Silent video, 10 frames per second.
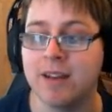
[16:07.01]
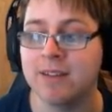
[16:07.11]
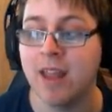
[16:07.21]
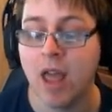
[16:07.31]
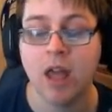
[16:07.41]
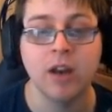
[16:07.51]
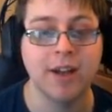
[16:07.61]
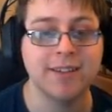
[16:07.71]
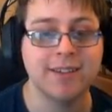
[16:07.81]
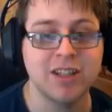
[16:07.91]
It's
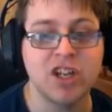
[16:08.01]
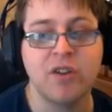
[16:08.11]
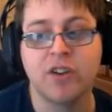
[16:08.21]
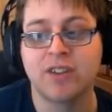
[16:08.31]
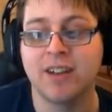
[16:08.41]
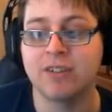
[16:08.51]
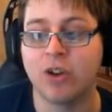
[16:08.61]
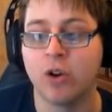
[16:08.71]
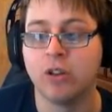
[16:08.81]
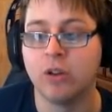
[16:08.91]
nice to see Shadowverse get its
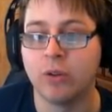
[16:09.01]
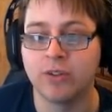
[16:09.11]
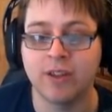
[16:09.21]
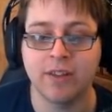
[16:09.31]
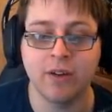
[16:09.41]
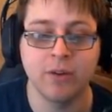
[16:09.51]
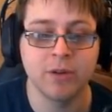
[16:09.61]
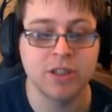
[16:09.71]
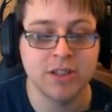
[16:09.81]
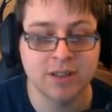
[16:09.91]
own lore set, though,
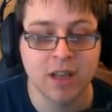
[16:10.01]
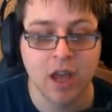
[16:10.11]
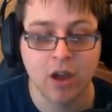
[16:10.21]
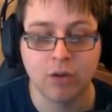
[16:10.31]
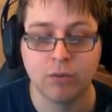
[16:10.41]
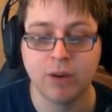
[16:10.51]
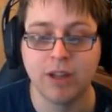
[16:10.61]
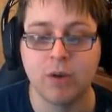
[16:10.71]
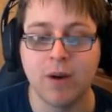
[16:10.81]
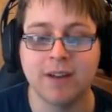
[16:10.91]
which is
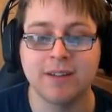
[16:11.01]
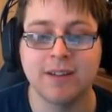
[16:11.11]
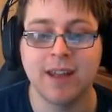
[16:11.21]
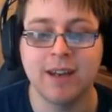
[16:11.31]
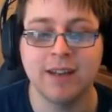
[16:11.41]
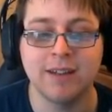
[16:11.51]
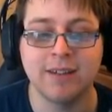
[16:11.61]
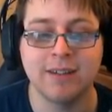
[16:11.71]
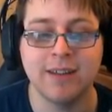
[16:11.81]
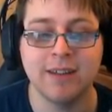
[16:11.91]
really quite entertaining to
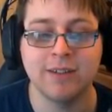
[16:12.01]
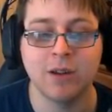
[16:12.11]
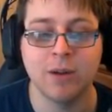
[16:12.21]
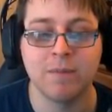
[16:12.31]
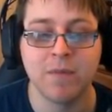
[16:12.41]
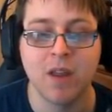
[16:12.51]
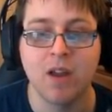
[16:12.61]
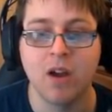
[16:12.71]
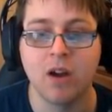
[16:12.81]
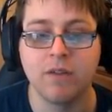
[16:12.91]
see. So
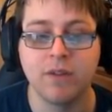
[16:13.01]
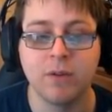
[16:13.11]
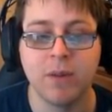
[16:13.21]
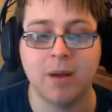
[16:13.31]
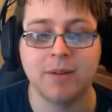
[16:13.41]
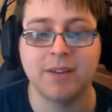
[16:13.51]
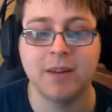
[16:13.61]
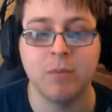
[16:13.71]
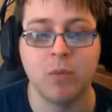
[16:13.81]
hopefully we'll be able to see more